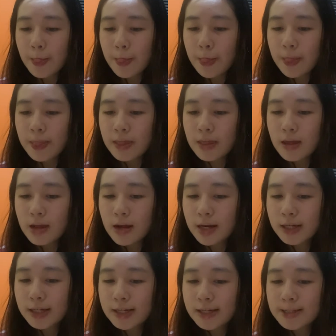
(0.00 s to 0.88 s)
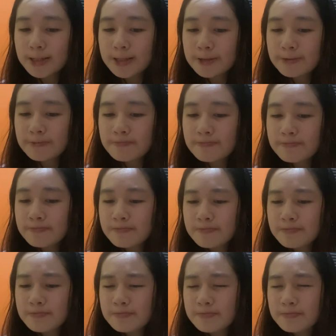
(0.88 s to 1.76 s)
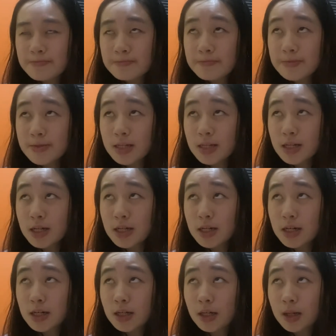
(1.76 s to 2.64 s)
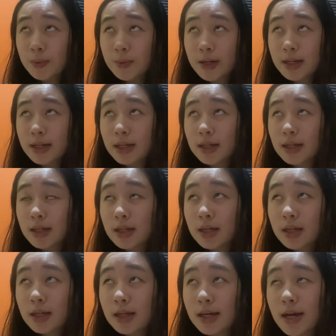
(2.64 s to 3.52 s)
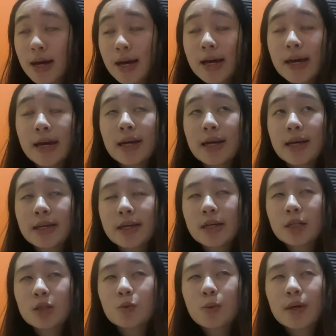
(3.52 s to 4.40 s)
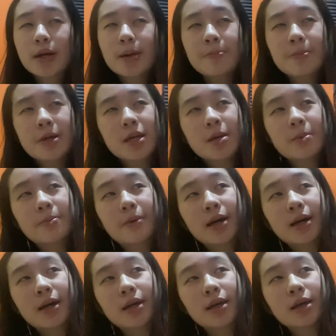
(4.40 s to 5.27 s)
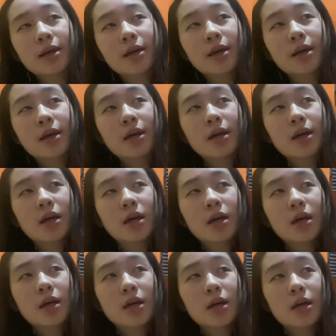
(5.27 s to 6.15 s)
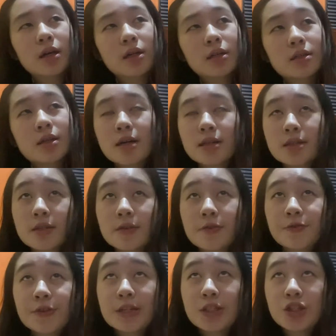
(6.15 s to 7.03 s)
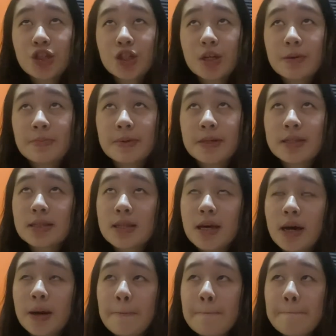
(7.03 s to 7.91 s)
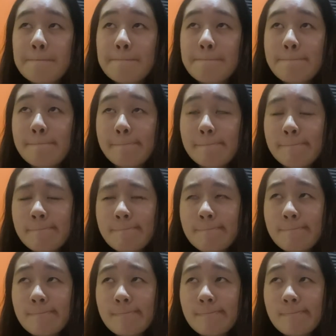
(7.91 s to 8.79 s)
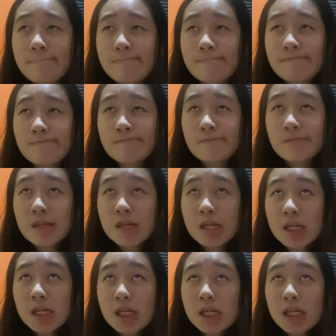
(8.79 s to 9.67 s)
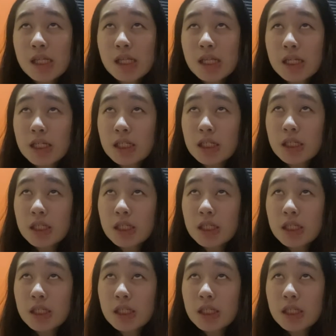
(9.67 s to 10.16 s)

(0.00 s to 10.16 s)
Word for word: um, i guess uh what and I guess what I mean by toxic friendship is that mm, like